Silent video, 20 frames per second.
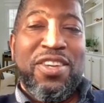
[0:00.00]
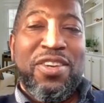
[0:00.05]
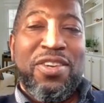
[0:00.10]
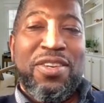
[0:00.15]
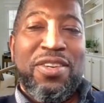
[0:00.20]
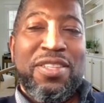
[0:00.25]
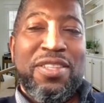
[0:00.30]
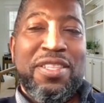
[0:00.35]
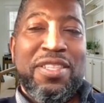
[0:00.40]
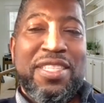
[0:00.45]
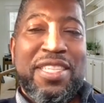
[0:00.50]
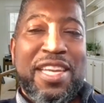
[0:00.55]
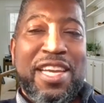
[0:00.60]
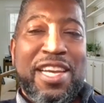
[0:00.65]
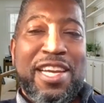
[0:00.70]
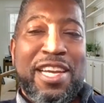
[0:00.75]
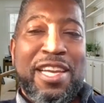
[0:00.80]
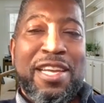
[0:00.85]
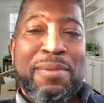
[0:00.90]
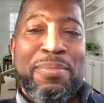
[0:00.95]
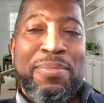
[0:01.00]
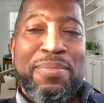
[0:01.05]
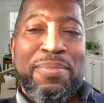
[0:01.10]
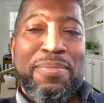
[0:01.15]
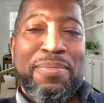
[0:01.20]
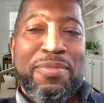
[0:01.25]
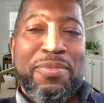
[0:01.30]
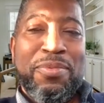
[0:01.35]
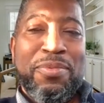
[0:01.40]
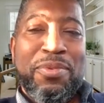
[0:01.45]
all the time
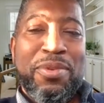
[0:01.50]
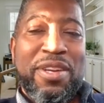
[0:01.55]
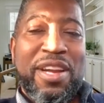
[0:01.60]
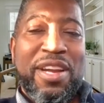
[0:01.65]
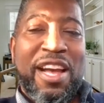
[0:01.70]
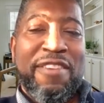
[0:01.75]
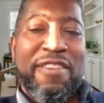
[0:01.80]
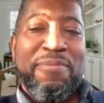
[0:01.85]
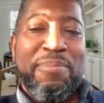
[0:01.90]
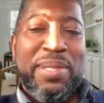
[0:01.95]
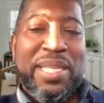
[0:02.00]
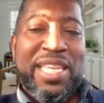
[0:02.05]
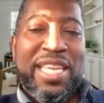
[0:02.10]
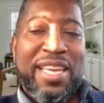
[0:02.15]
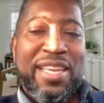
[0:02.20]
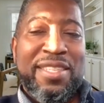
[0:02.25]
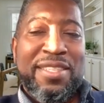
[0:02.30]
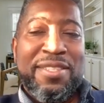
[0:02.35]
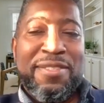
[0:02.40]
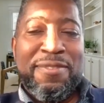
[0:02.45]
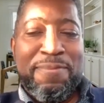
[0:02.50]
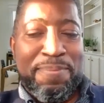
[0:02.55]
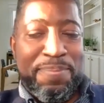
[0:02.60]
where I've begun?